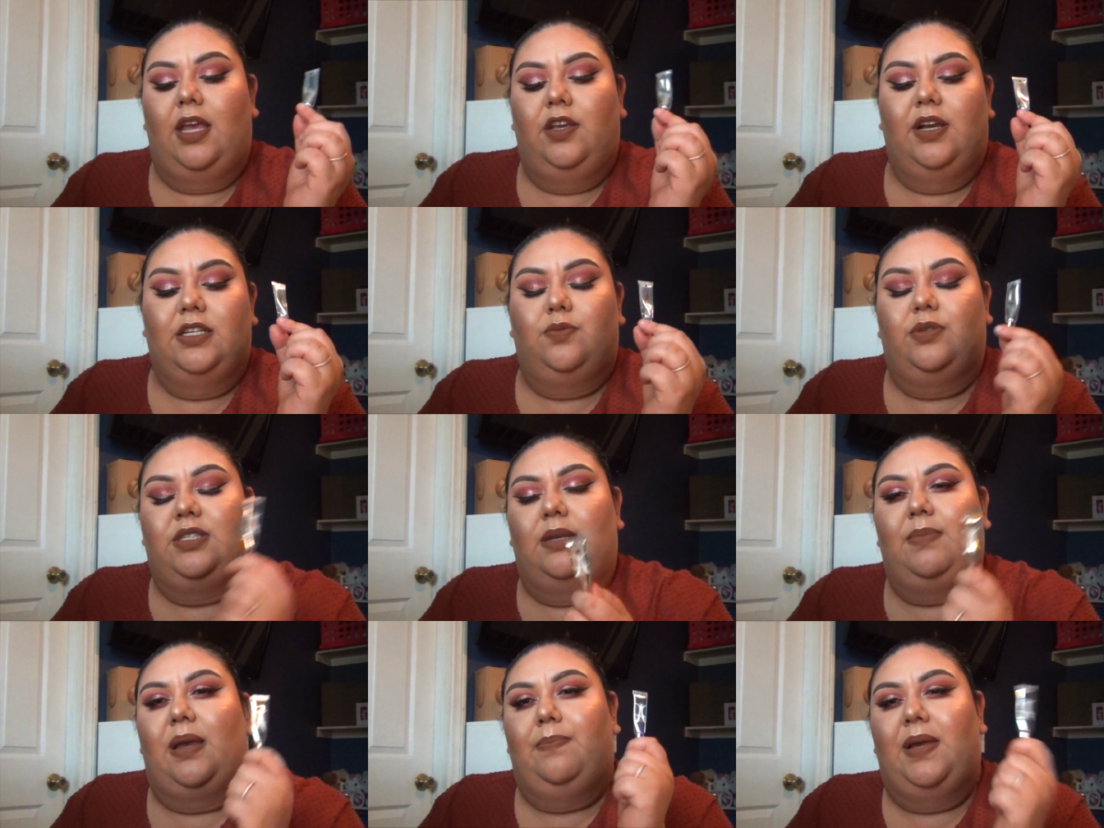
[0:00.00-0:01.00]
And you guys will see
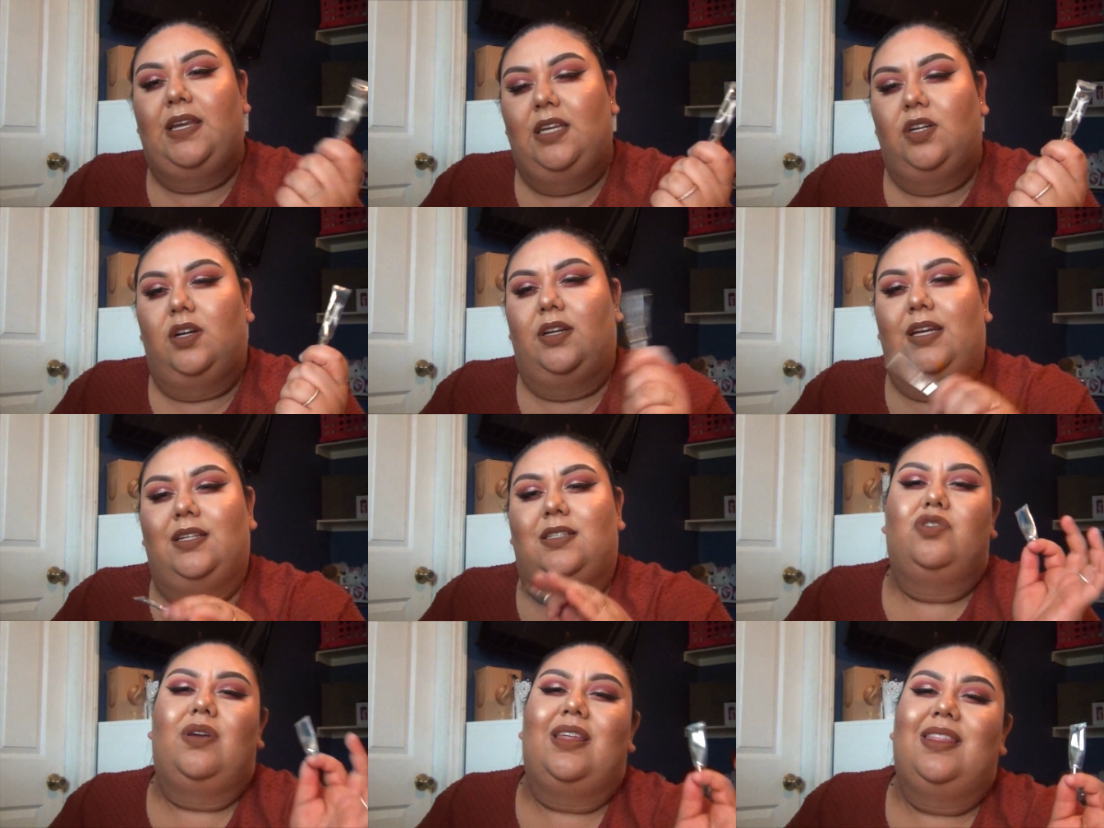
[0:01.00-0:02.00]
my opinion on it.
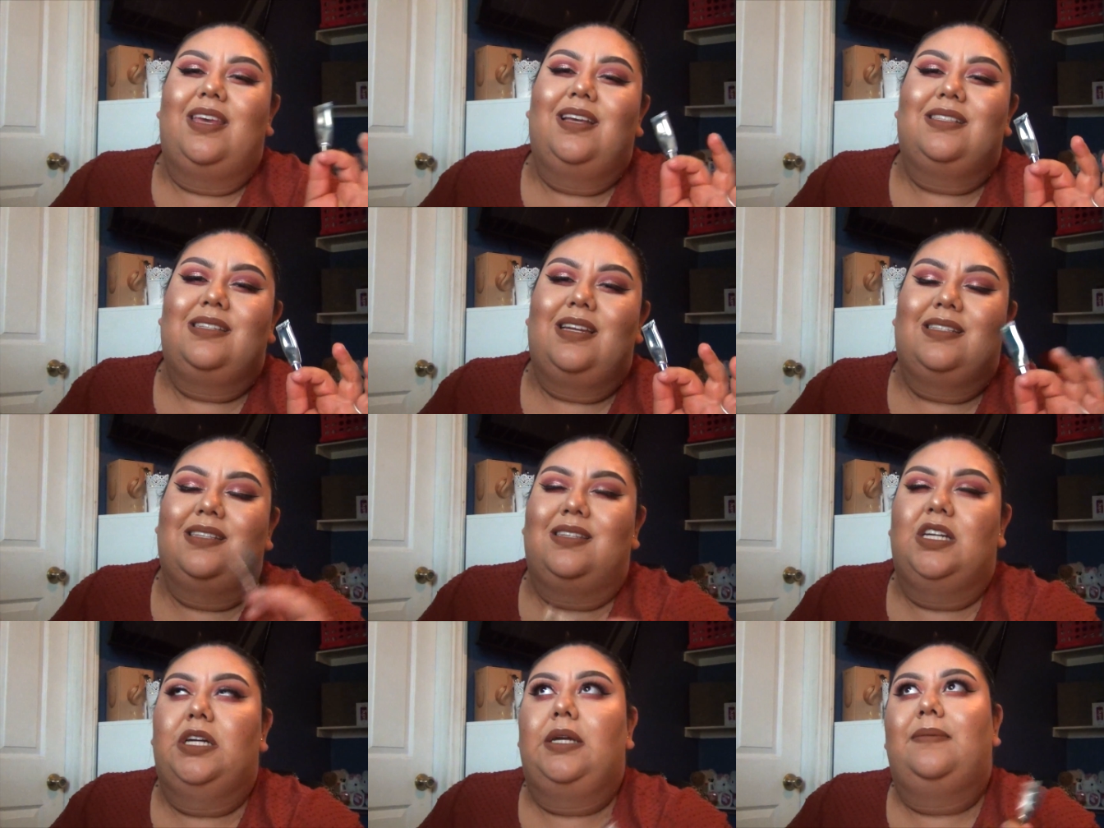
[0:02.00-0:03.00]
Do I think it's
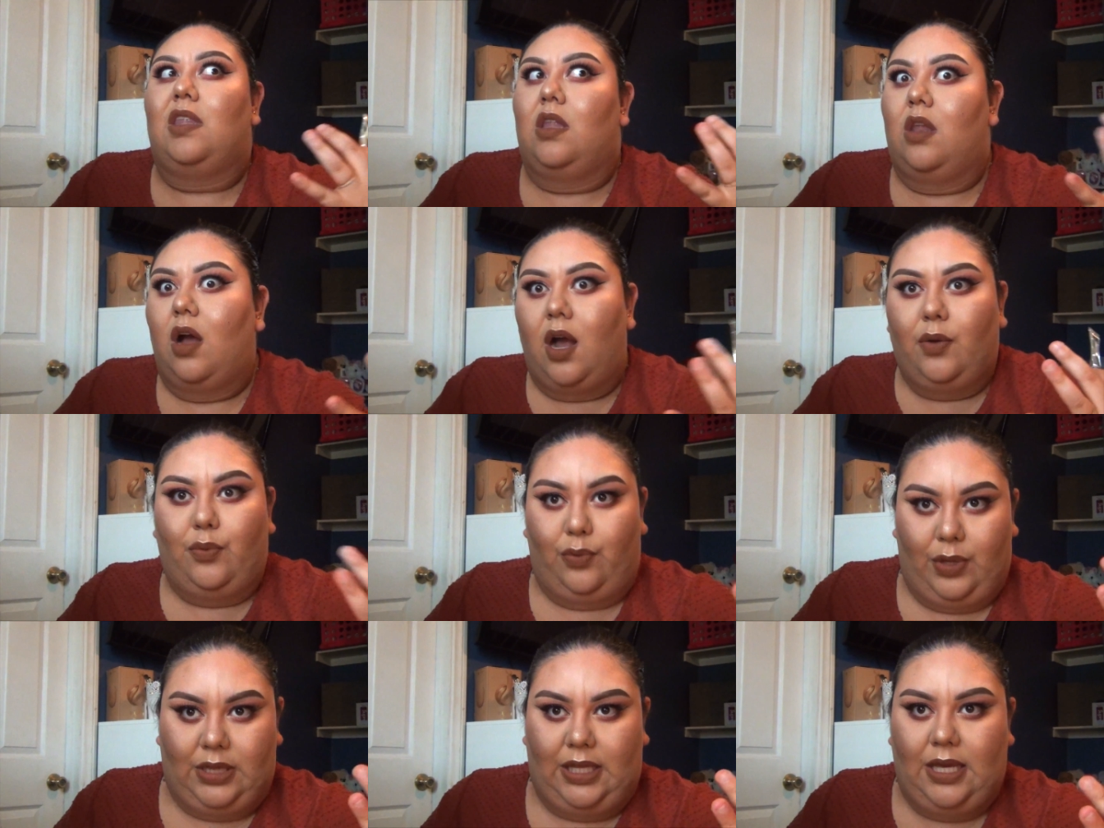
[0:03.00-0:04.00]
necessary? Not
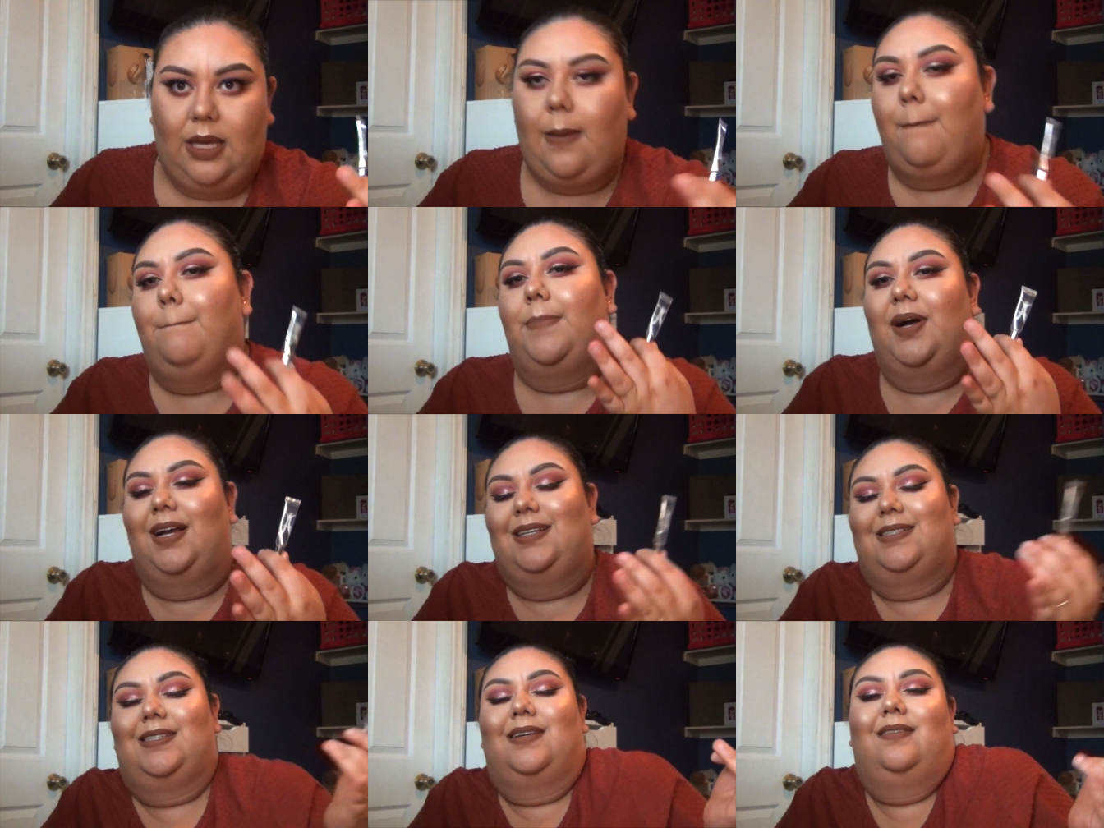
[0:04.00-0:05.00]
really,
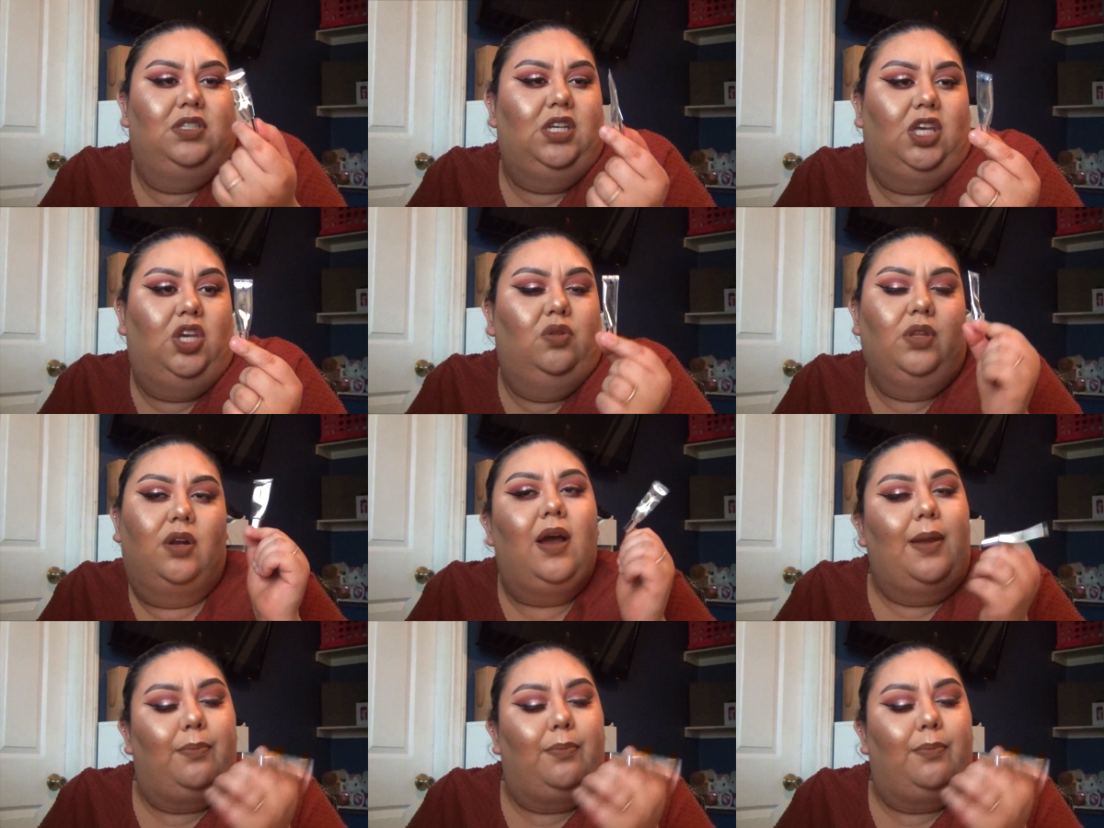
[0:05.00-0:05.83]
but it's a cute little eye